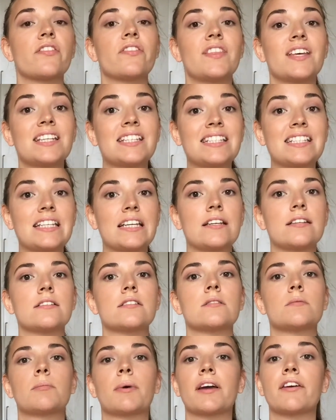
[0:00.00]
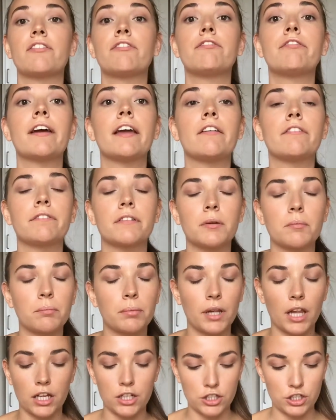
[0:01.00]
This is my favourite
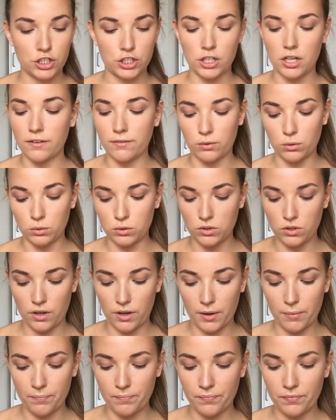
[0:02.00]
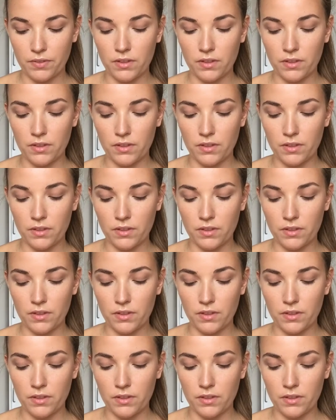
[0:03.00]
blush of all time.